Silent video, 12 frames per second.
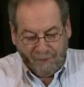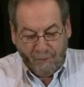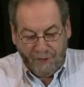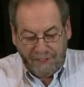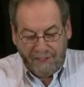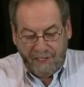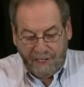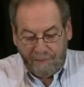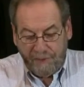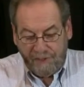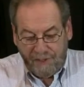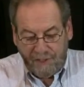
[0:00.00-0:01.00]
granted
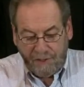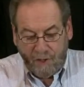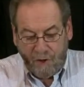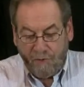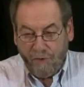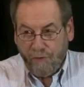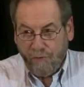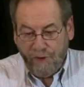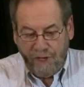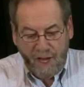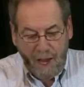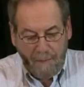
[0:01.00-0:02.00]
amnesty to over
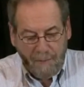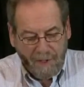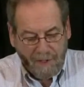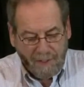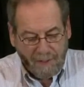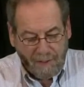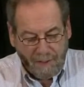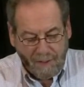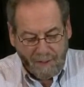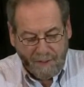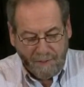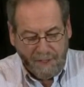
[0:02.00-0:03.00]
3 million
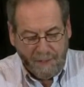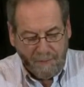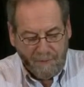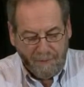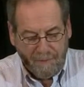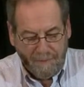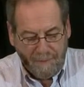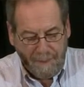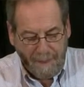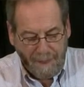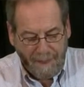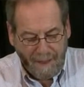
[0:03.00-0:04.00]
people.
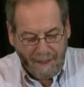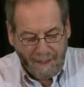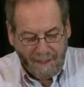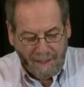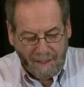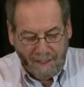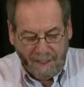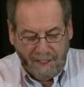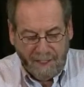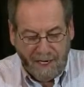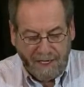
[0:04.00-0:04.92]
In